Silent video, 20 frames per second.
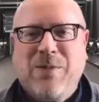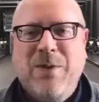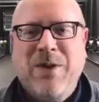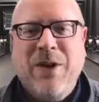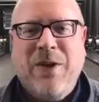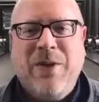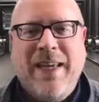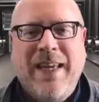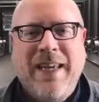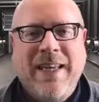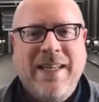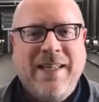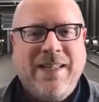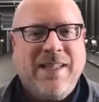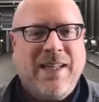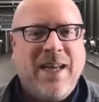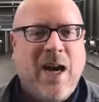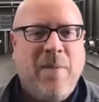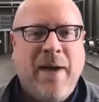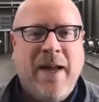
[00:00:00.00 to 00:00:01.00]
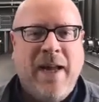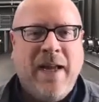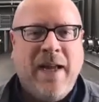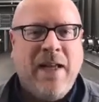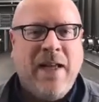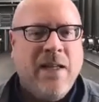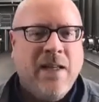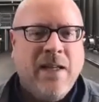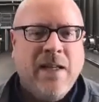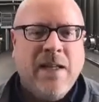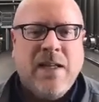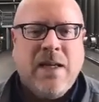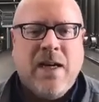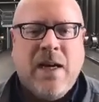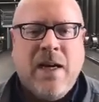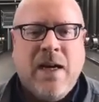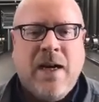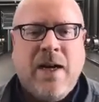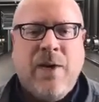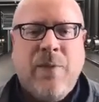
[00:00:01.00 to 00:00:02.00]
We know the heat is coming.
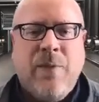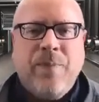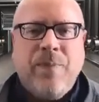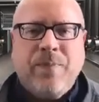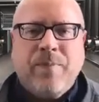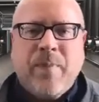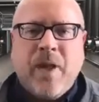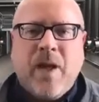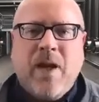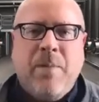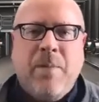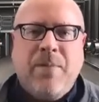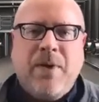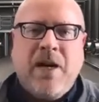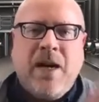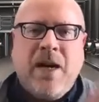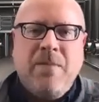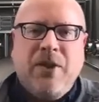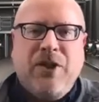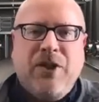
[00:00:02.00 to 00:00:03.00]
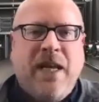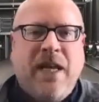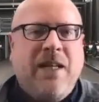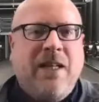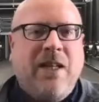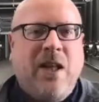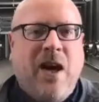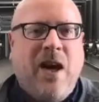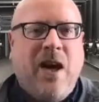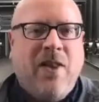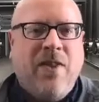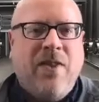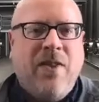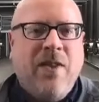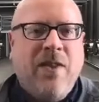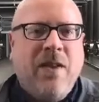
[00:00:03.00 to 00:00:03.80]
Up come the shade cloth